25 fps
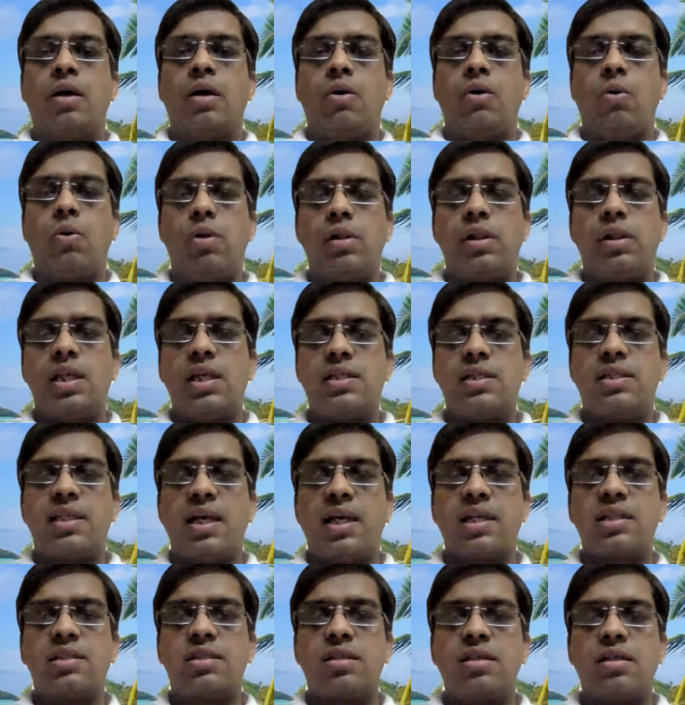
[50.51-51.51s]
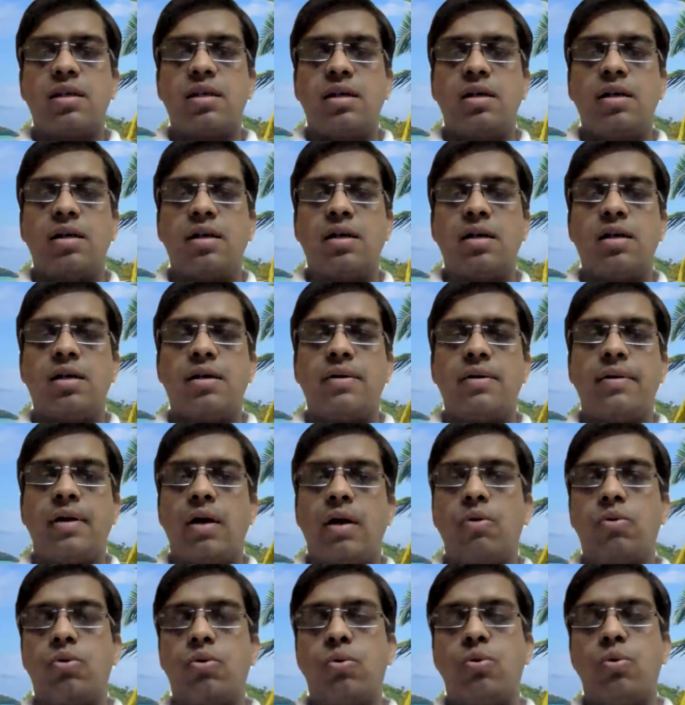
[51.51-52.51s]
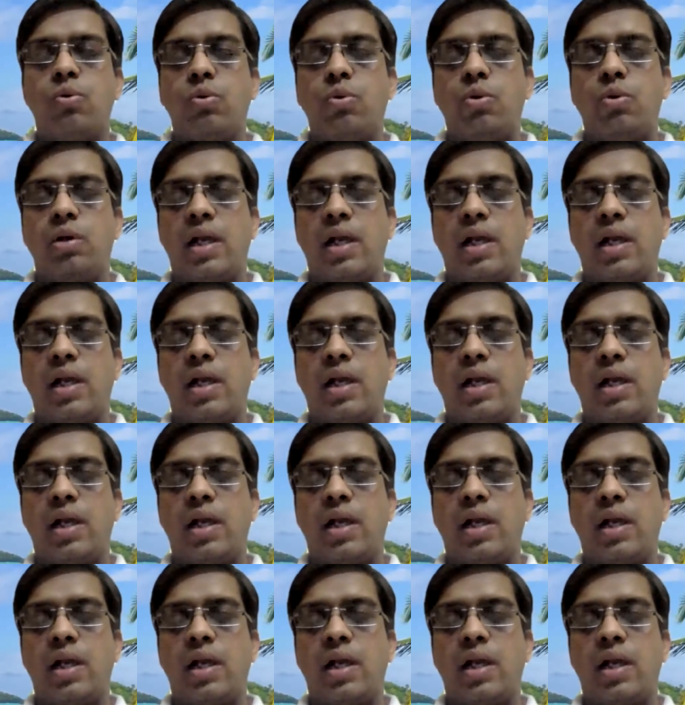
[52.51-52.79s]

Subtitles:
All these things, how to